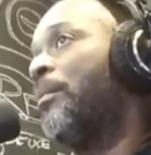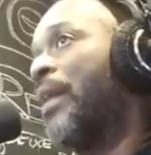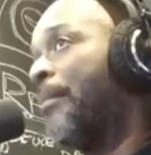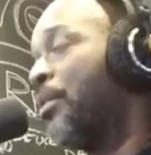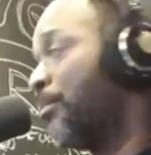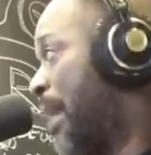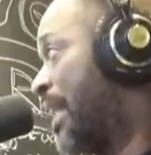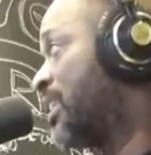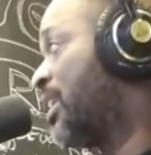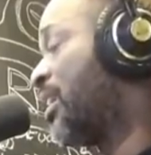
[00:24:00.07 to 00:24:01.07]
but I'm
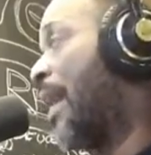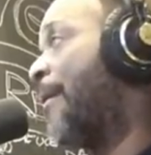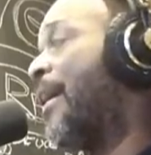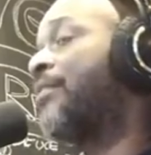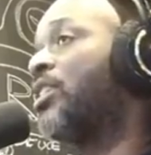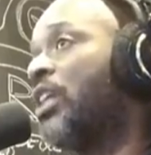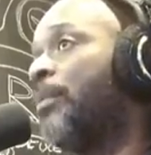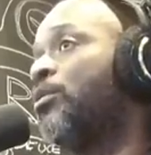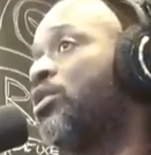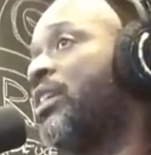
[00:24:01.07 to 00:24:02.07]
imagining, I'll have to
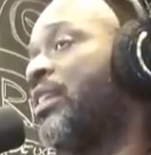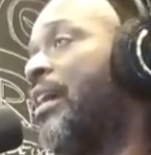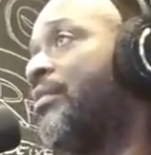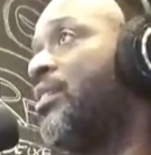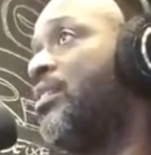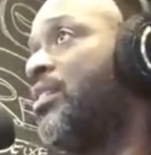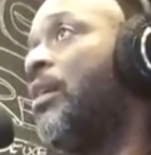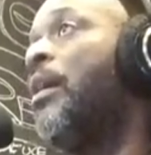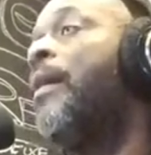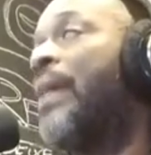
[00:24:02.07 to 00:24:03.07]
double check the
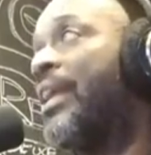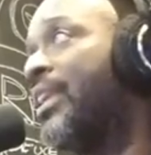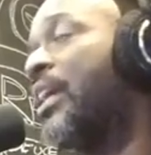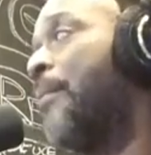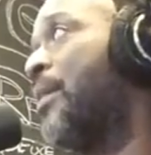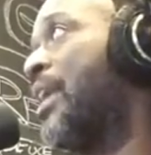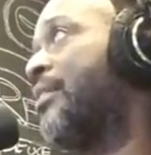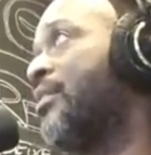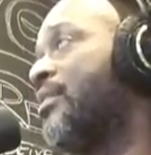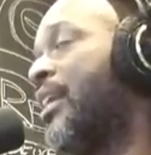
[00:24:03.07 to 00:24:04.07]
FCC, but I think I'm
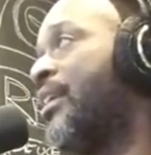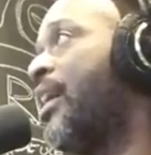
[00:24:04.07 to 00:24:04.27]
allowed to say